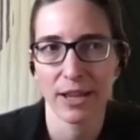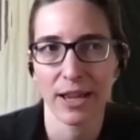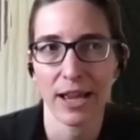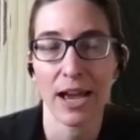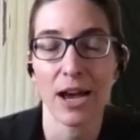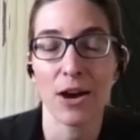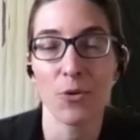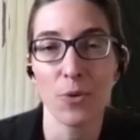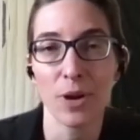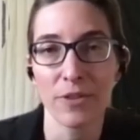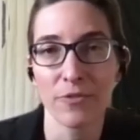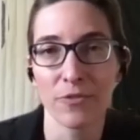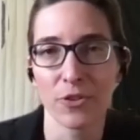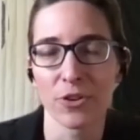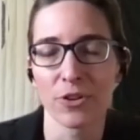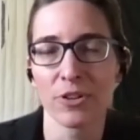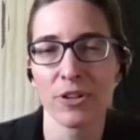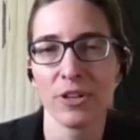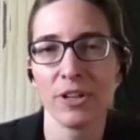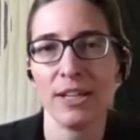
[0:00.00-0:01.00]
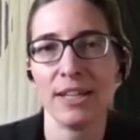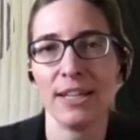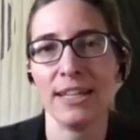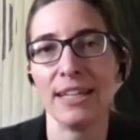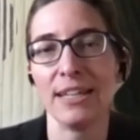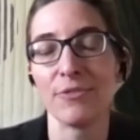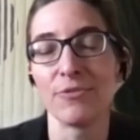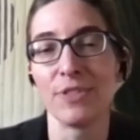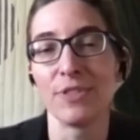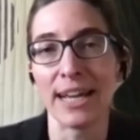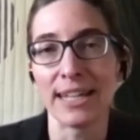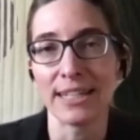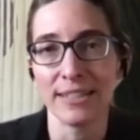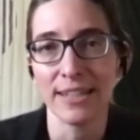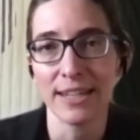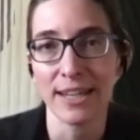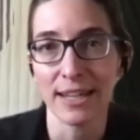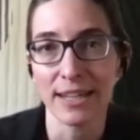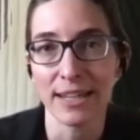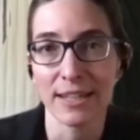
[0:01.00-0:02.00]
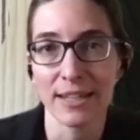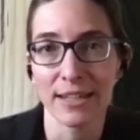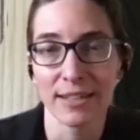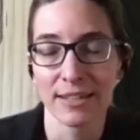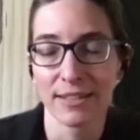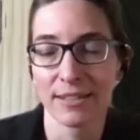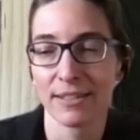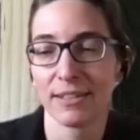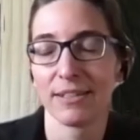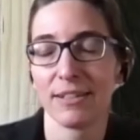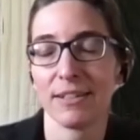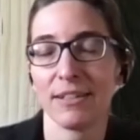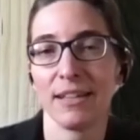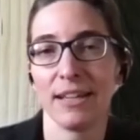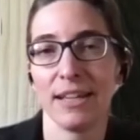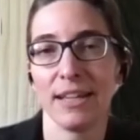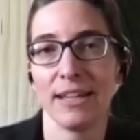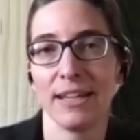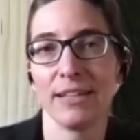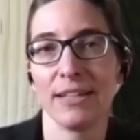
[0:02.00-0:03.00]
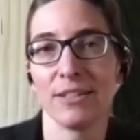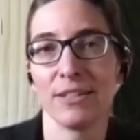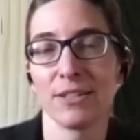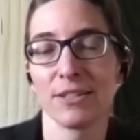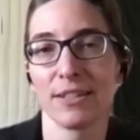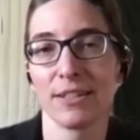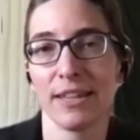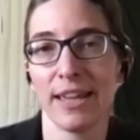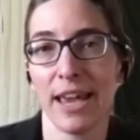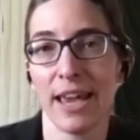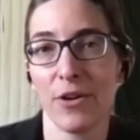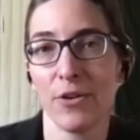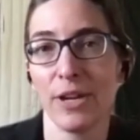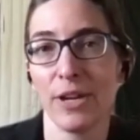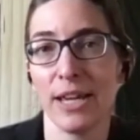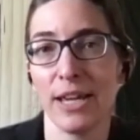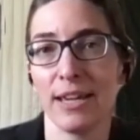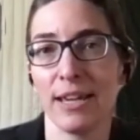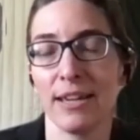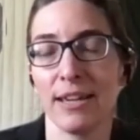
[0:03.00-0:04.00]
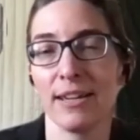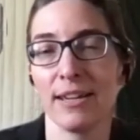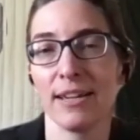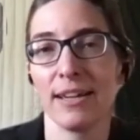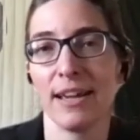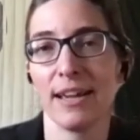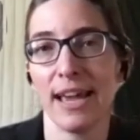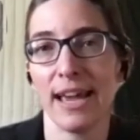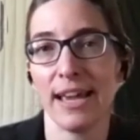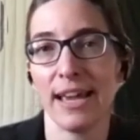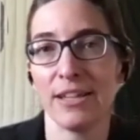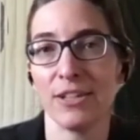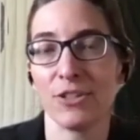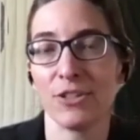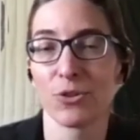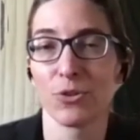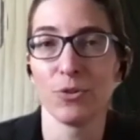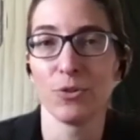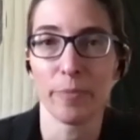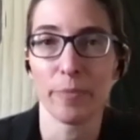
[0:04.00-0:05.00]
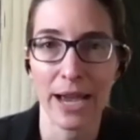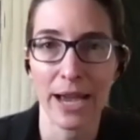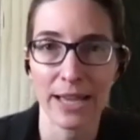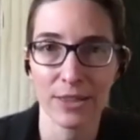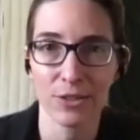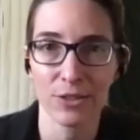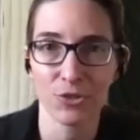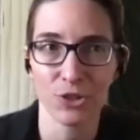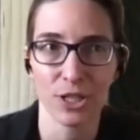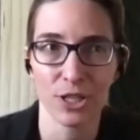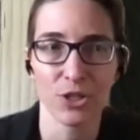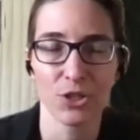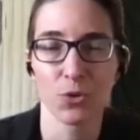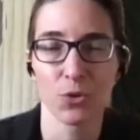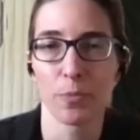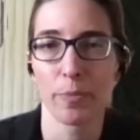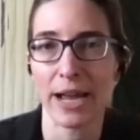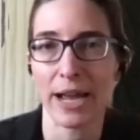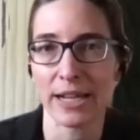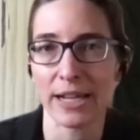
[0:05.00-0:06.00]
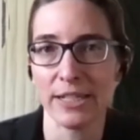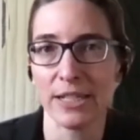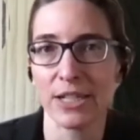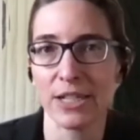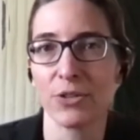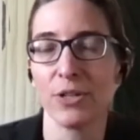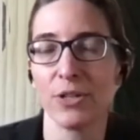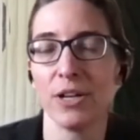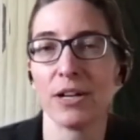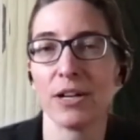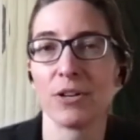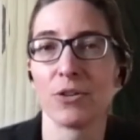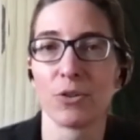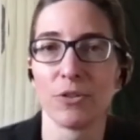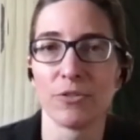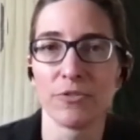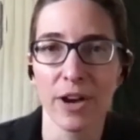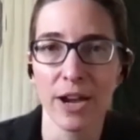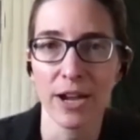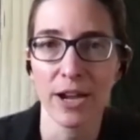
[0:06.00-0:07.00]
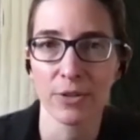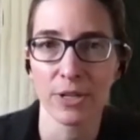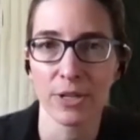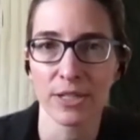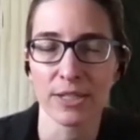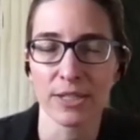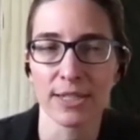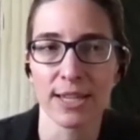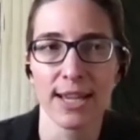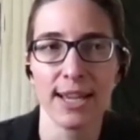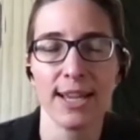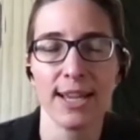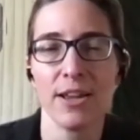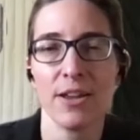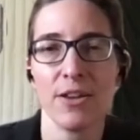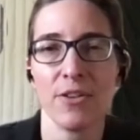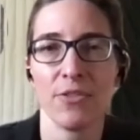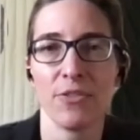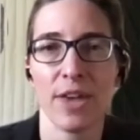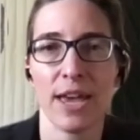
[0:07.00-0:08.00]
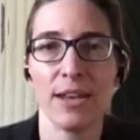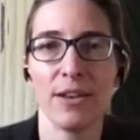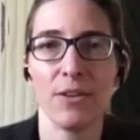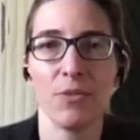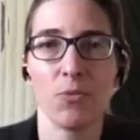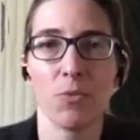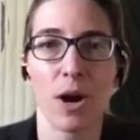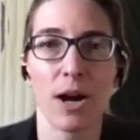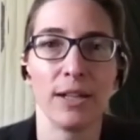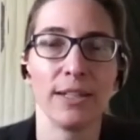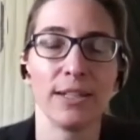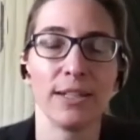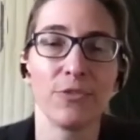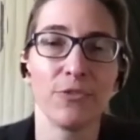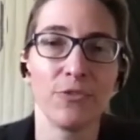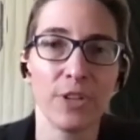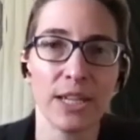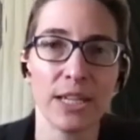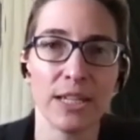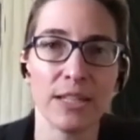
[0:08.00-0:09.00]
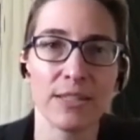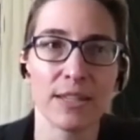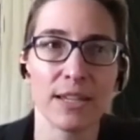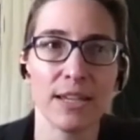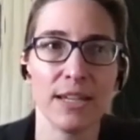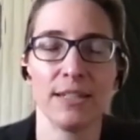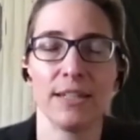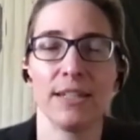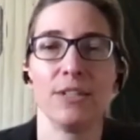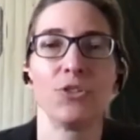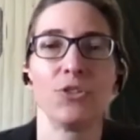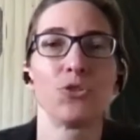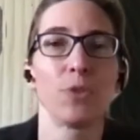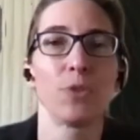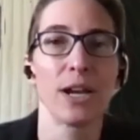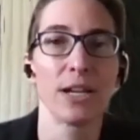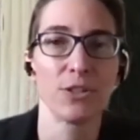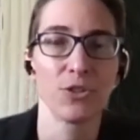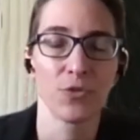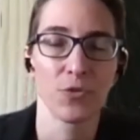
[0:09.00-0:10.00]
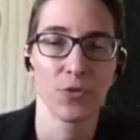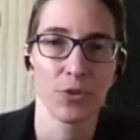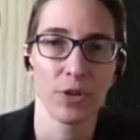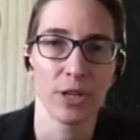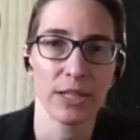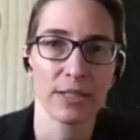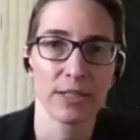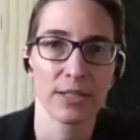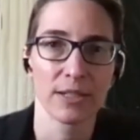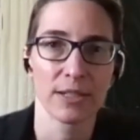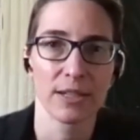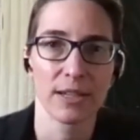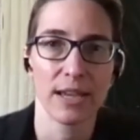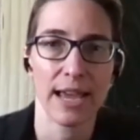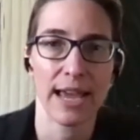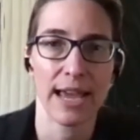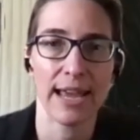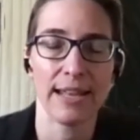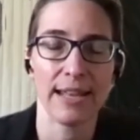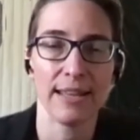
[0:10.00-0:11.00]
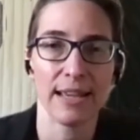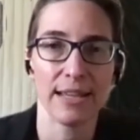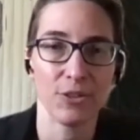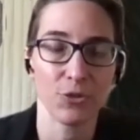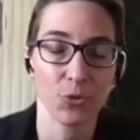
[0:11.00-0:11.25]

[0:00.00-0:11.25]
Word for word: However, if that tick is carrying a certain pathogen, so bacteria or virus, then while it feeds, it can transfer it and then mm-hmm.